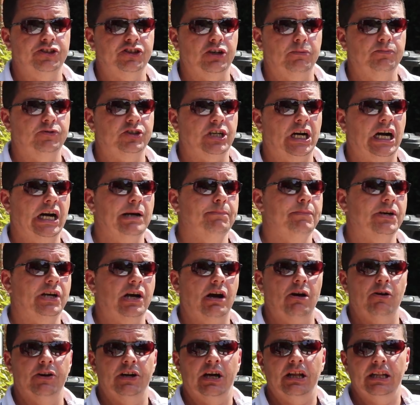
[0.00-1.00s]
some time
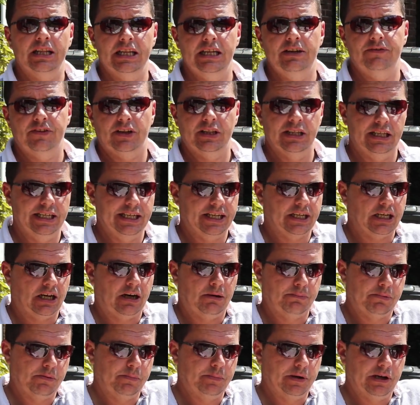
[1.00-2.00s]
ago, and I'll leave a link
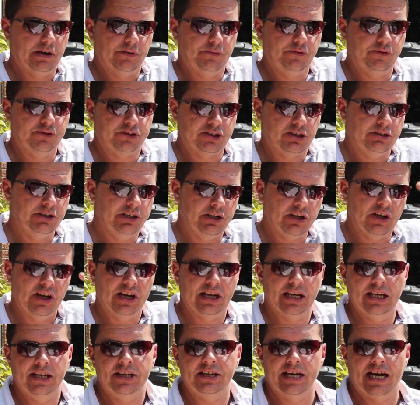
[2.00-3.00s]
up above so you
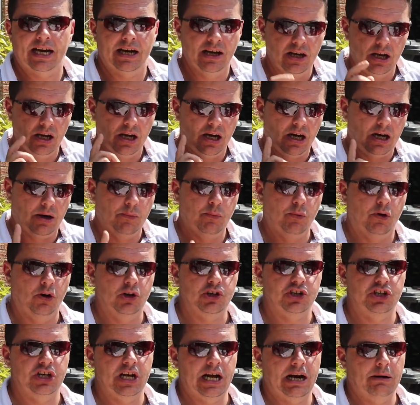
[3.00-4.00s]
can click that and
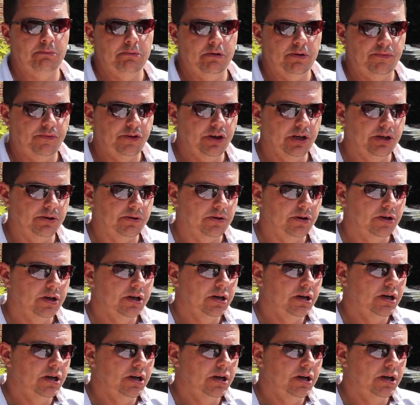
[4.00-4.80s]
watch that review.